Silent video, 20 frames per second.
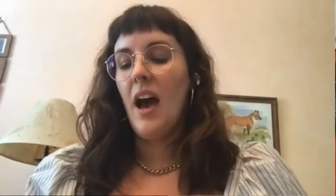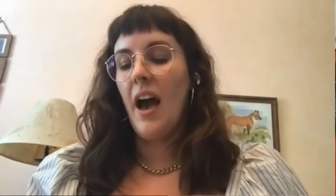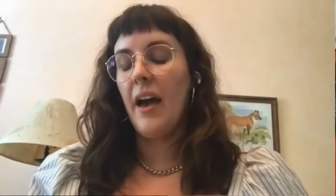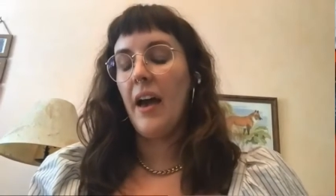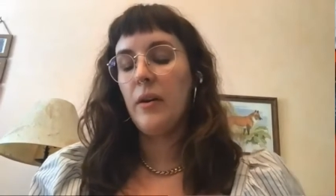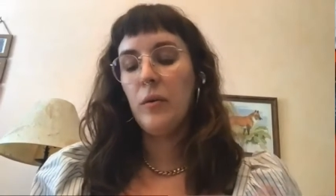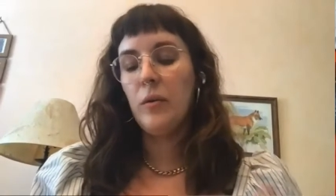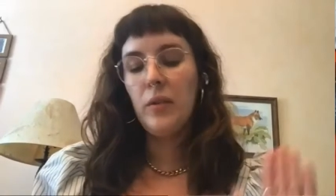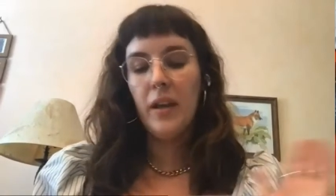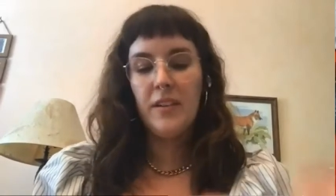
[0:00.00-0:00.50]
I
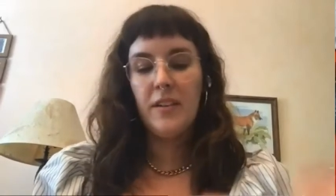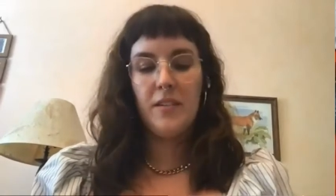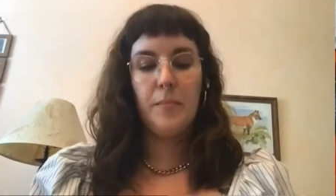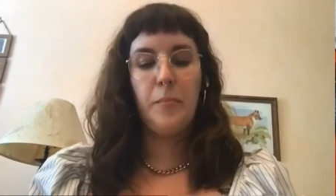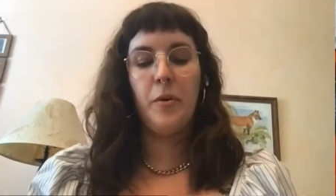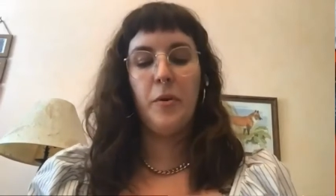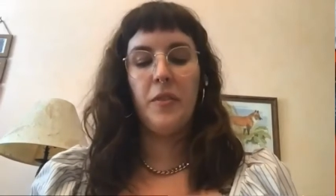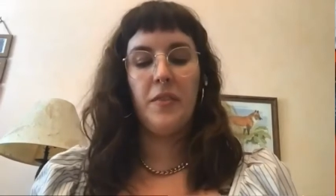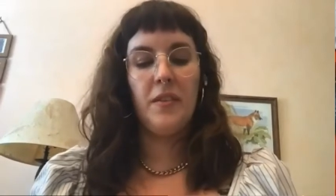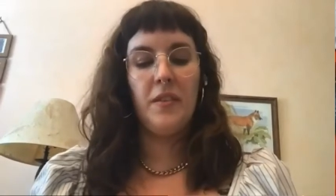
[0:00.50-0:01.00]
don't like to
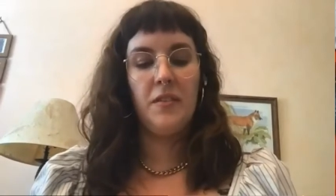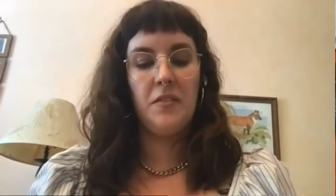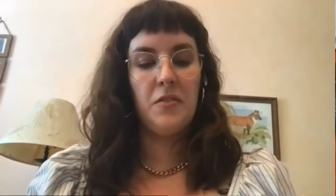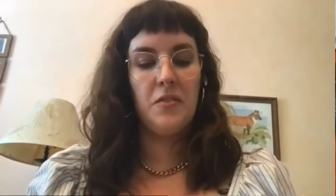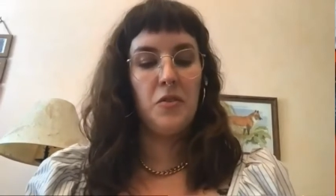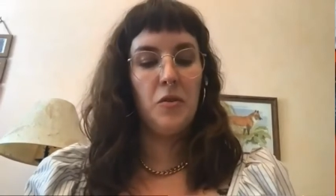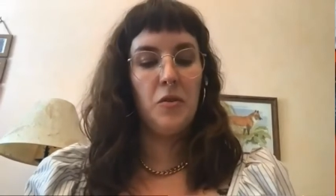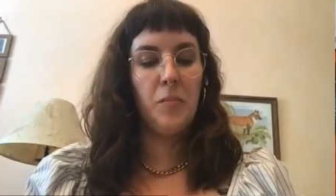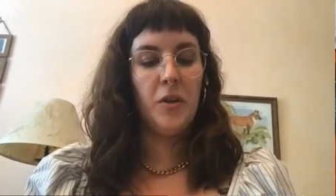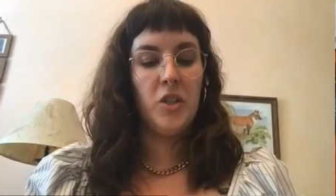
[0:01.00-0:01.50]
put this
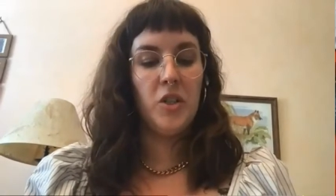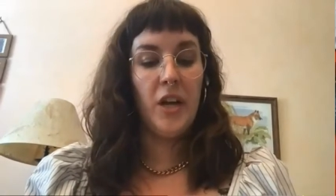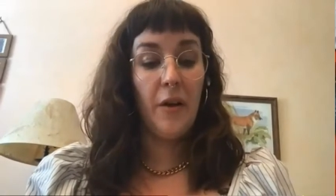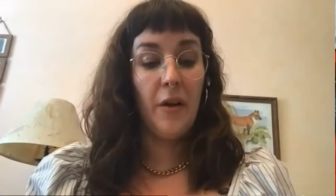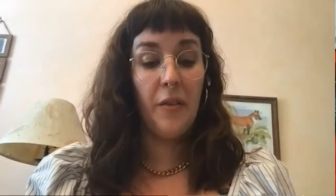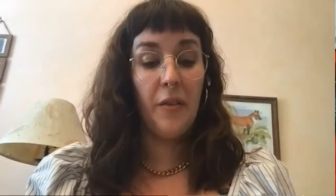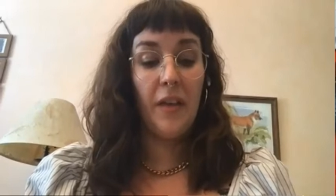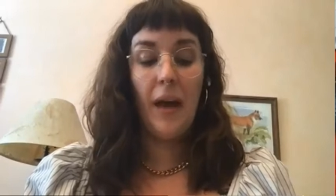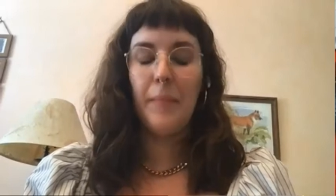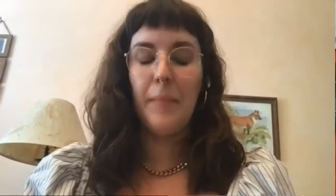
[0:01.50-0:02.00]
too much
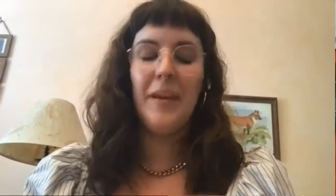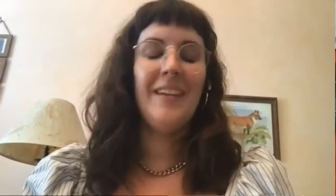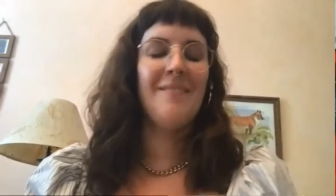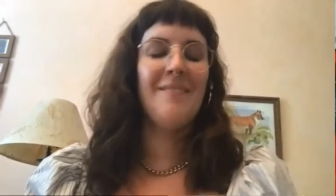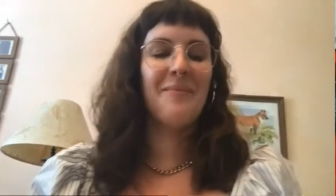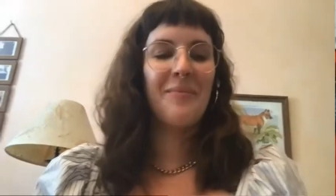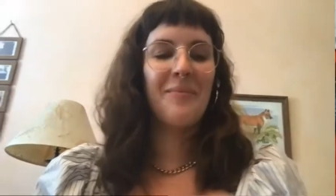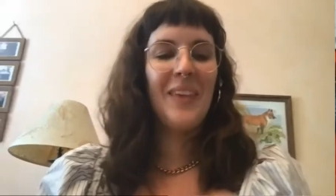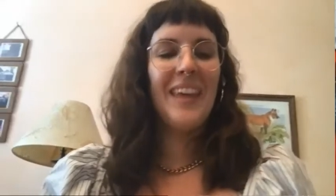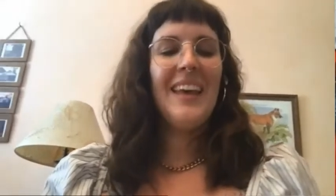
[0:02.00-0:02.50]
out. I
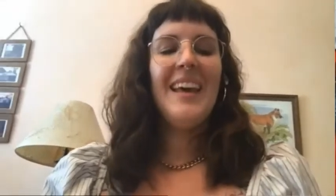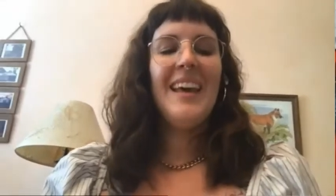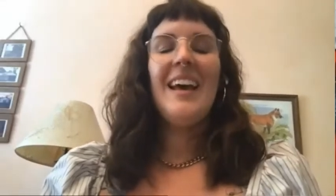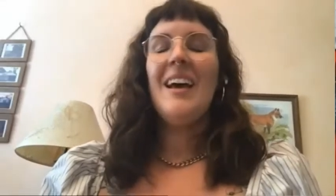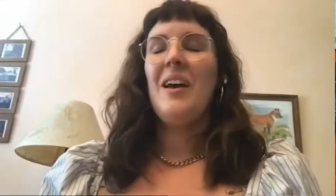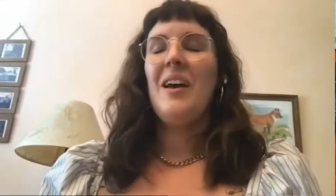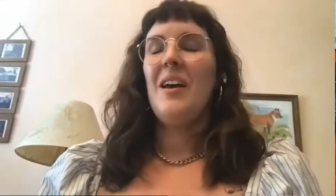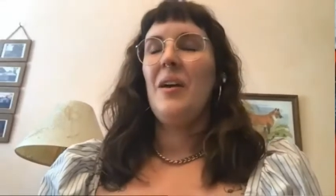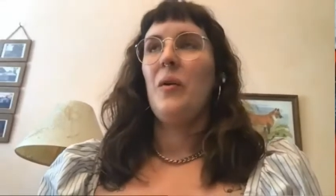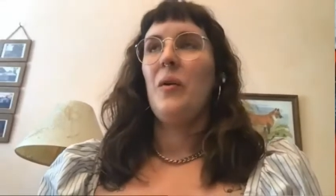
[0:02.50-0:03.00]
mean,
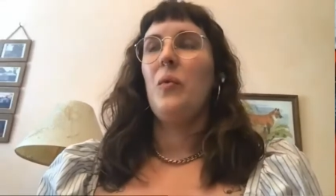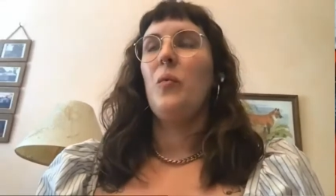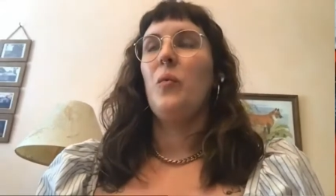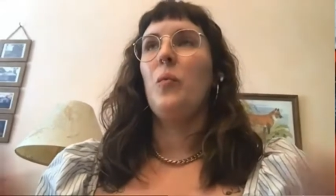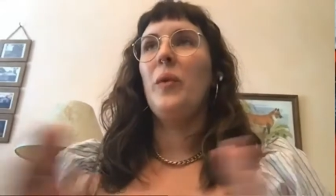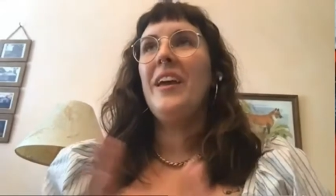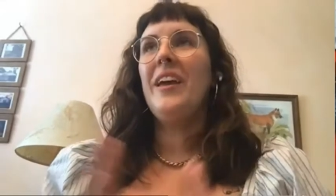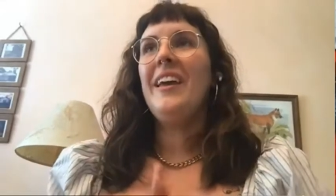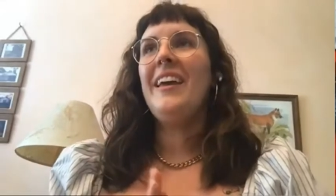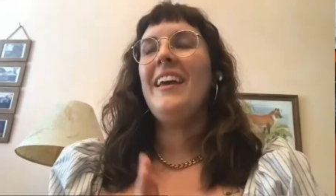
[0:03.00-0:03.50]

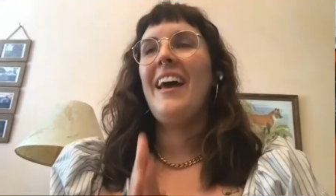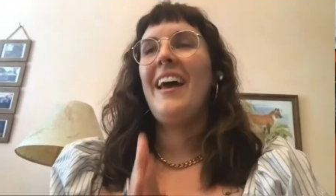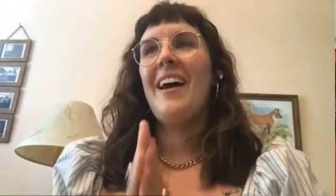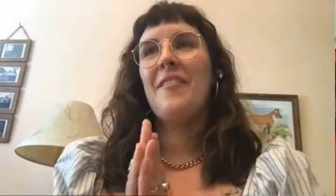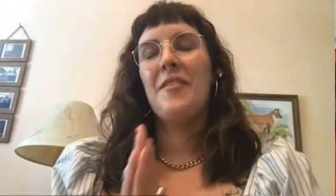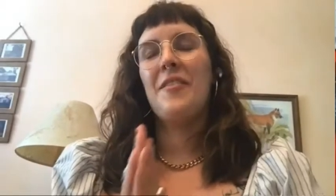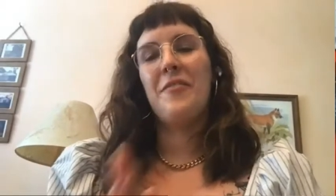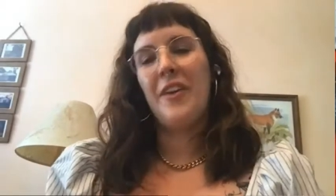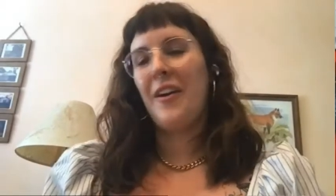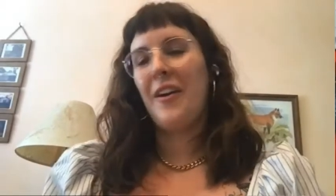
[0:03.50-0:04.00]
we have
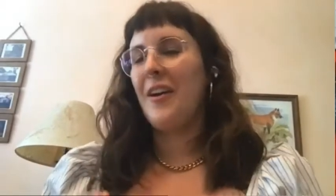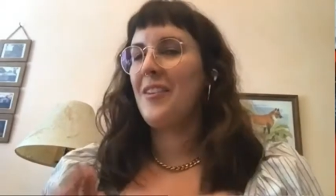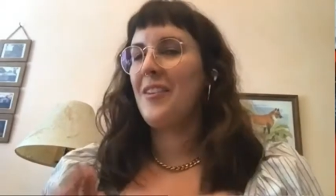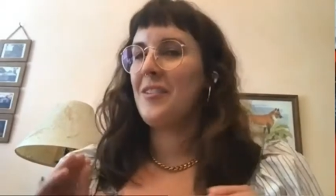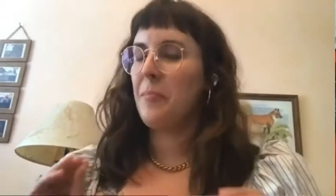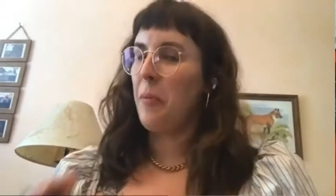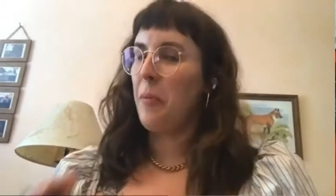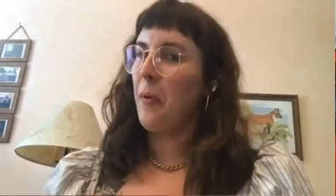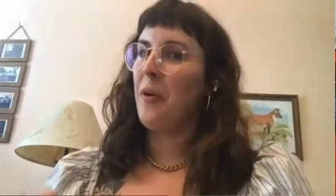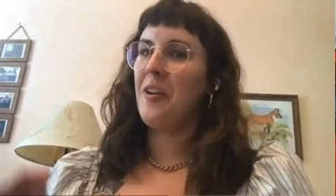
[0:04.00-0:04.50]
a very
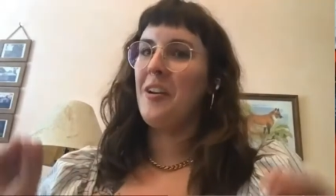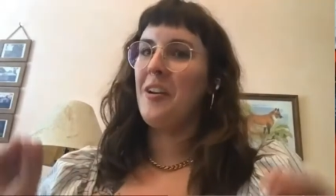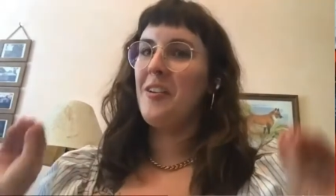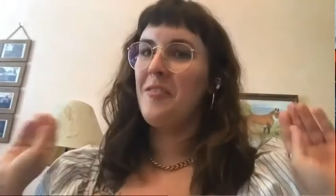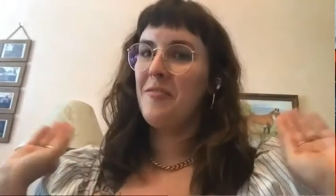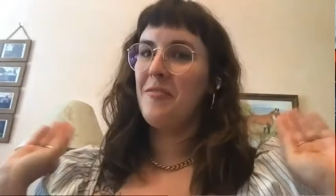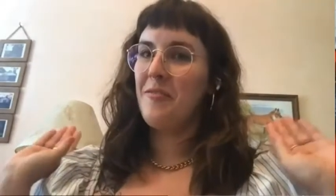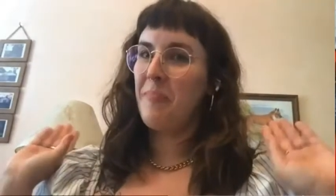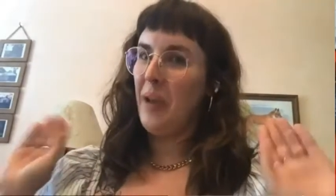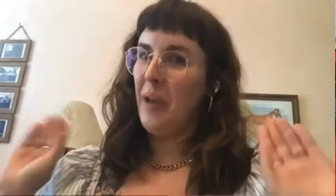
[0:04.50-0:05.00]

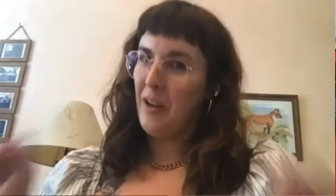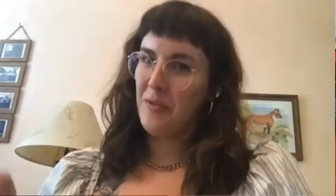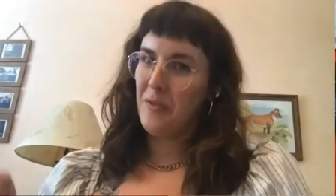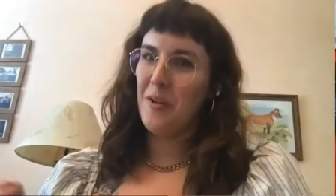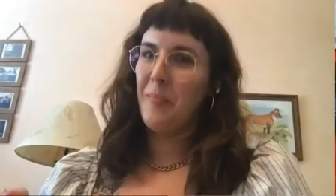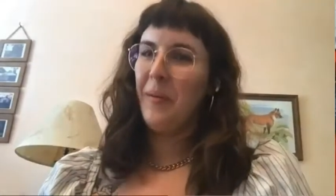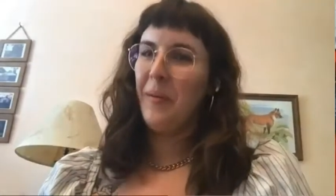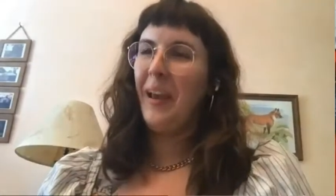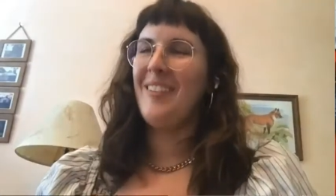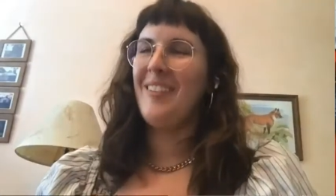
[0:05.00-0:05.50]
supportive
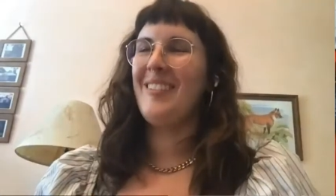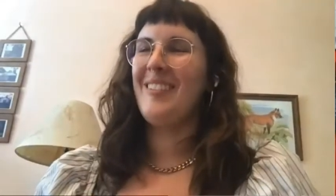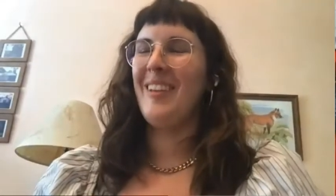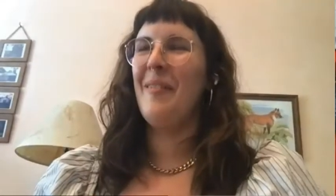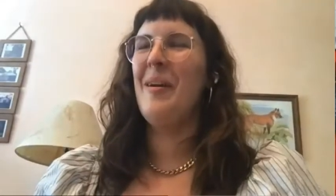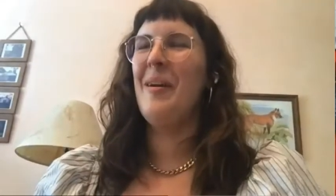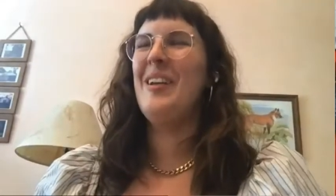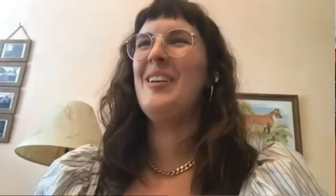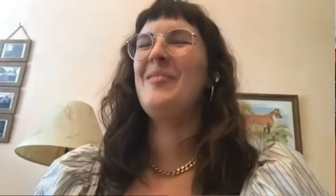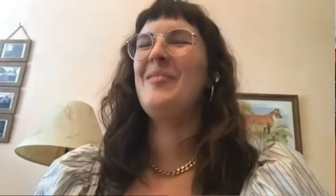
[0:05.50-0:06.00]
patron base. Let
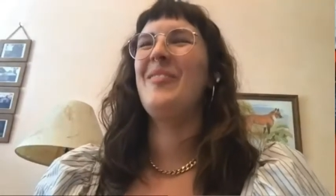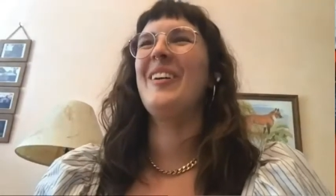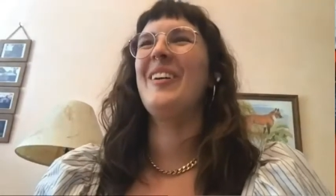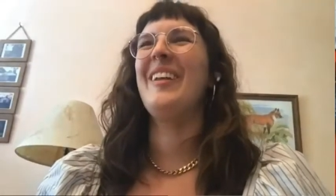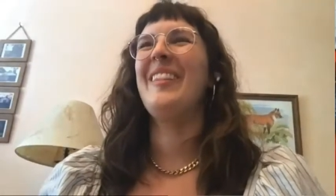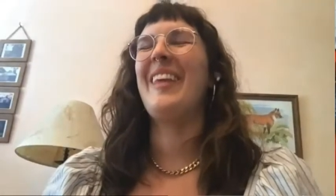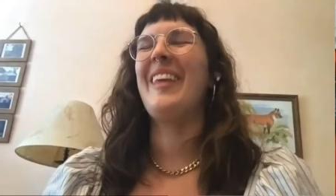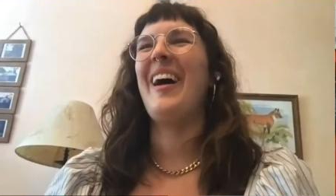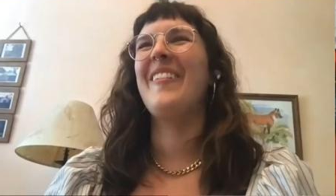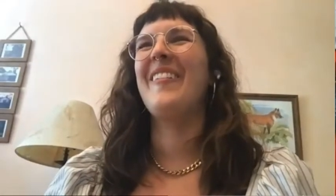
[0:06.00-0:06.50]
me just put
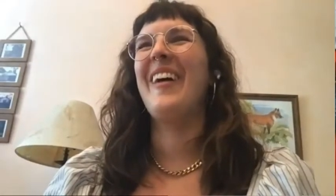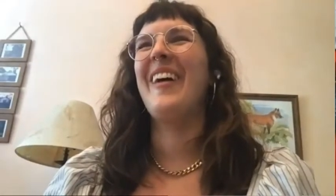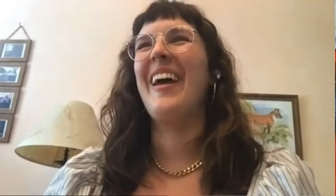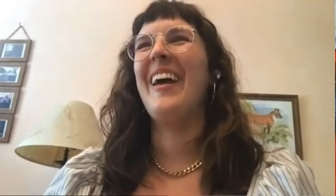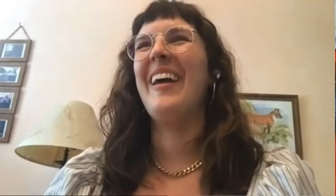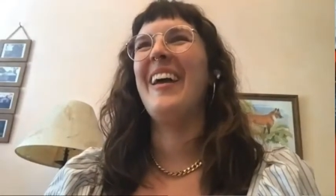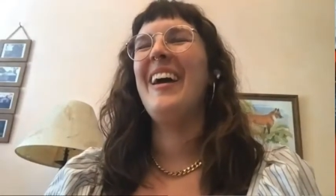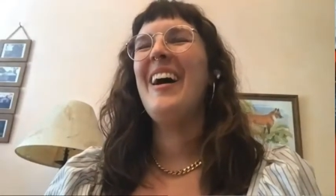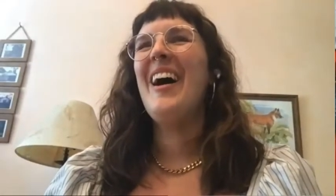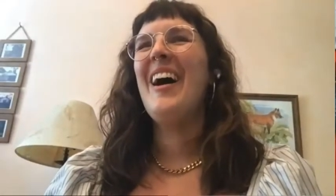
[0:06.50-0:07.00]
it that
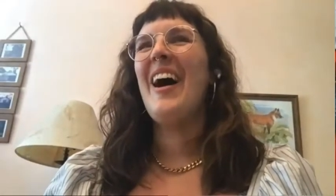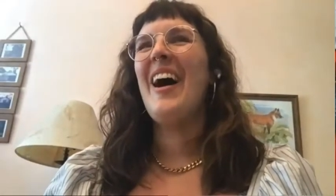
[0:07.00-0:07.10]
way.